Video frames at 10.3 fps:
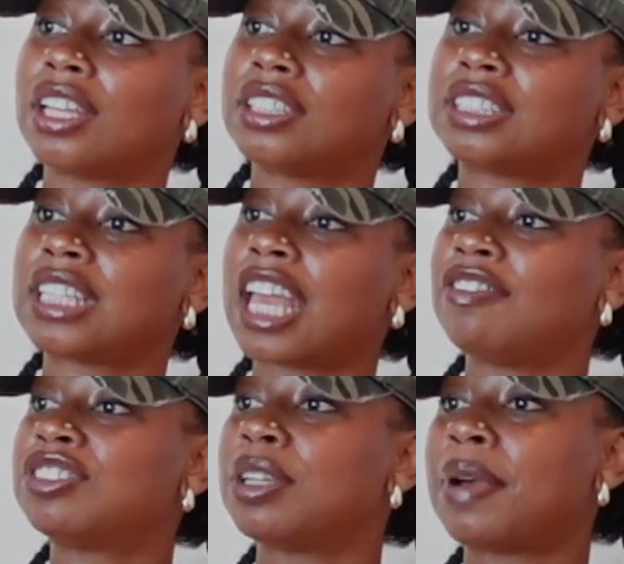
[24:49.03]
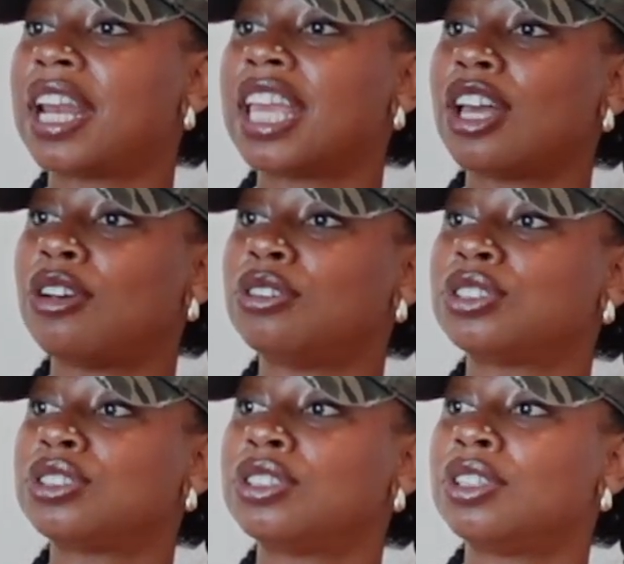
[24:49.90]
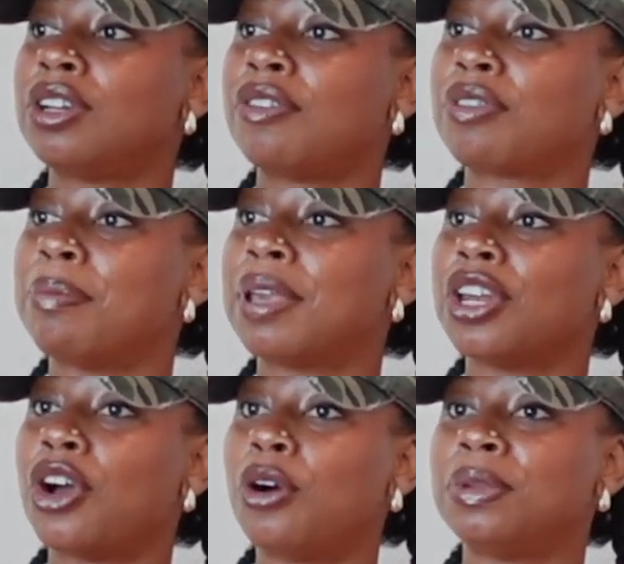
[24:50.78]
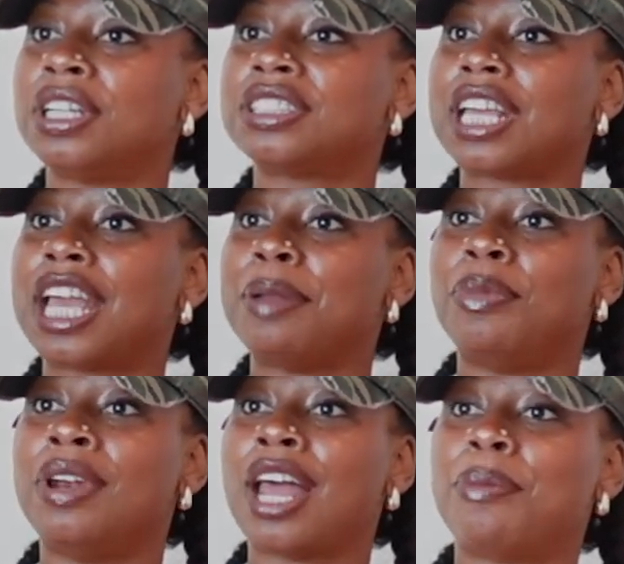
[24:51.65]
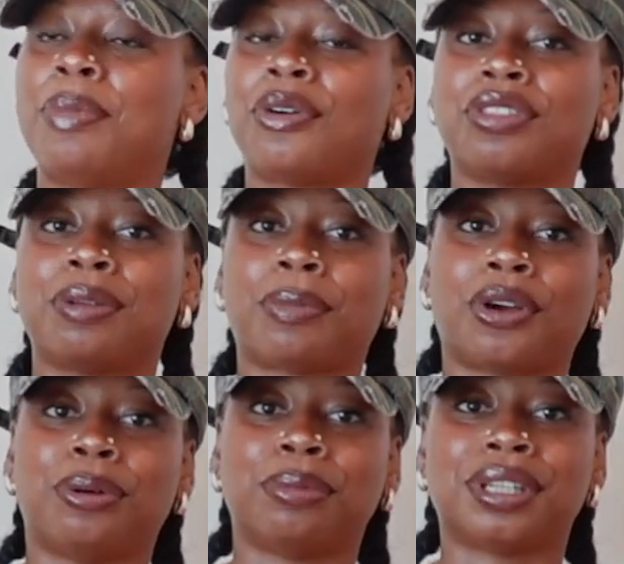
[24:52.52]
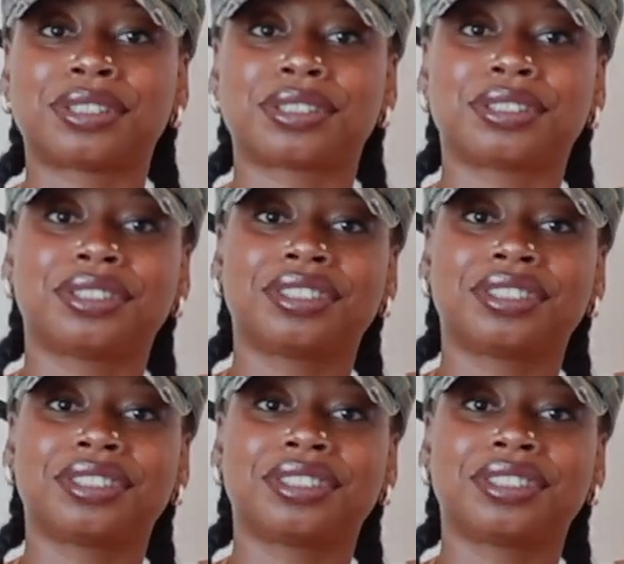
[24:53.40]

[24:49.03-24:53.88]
save somebody else from being homeless and now both of them are homeless.